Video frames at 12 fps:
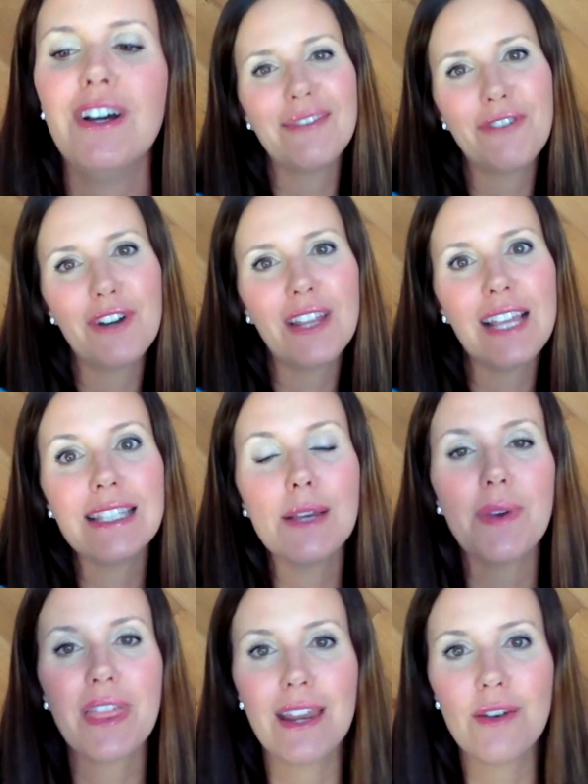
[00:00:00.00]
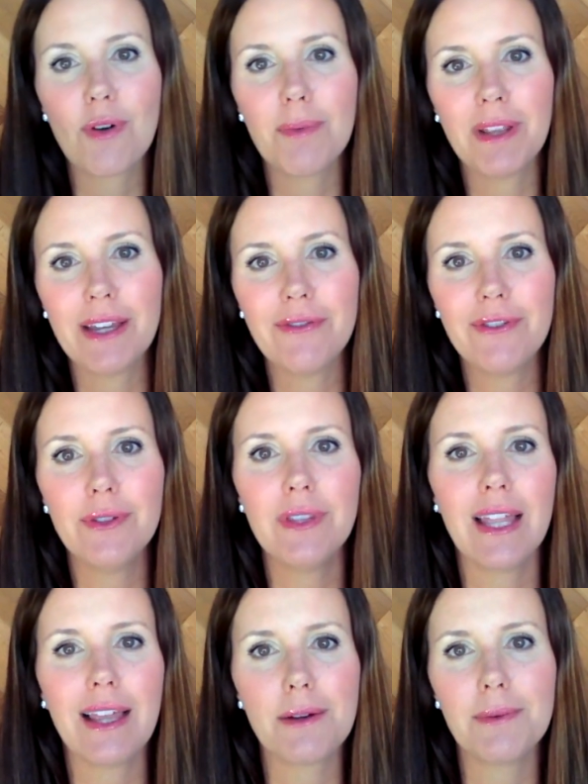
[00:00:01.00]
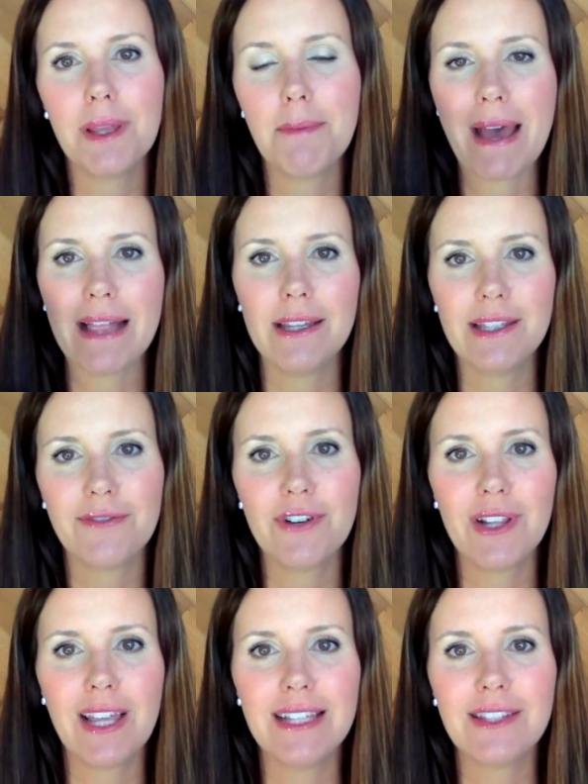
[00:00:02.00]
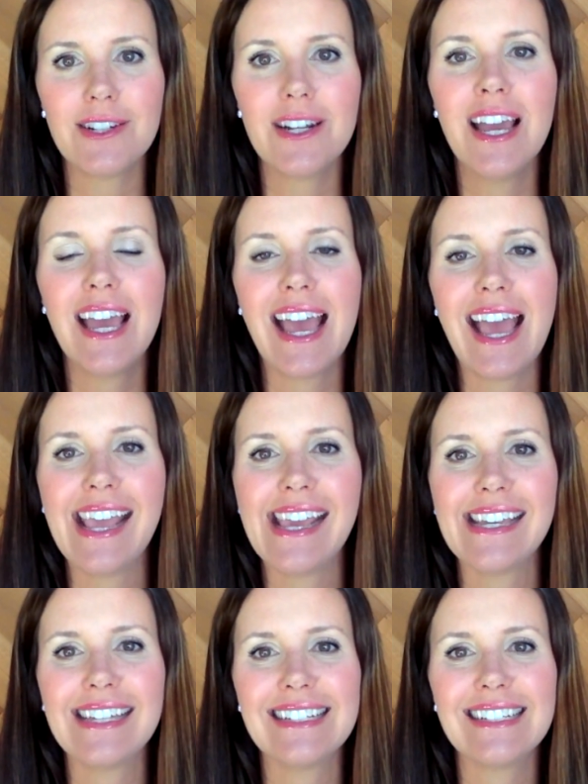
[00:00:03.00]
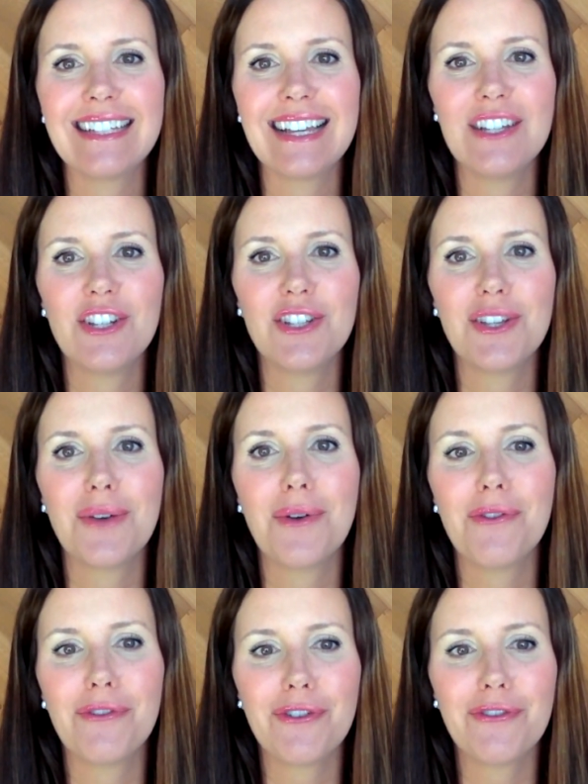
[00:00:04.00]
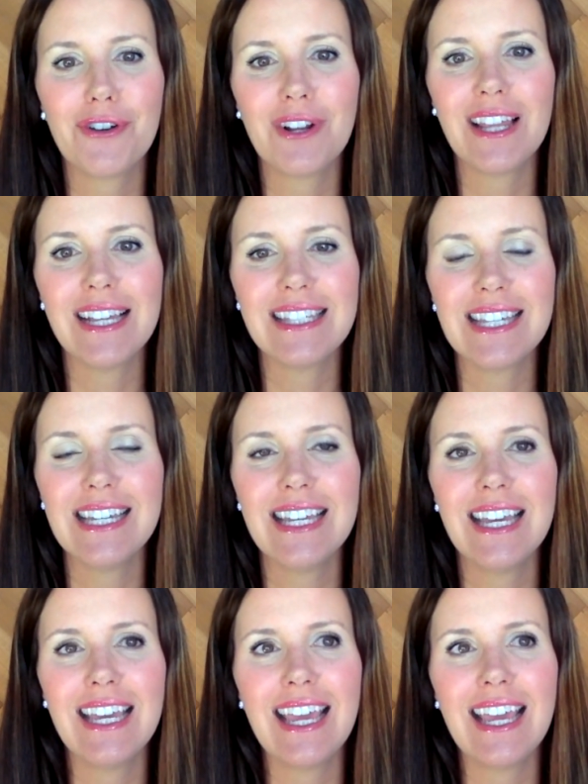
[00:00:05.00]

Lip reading: Fertilize it with indoor plant food. They like a really balanced fertilizer, and just don't over fertilize it.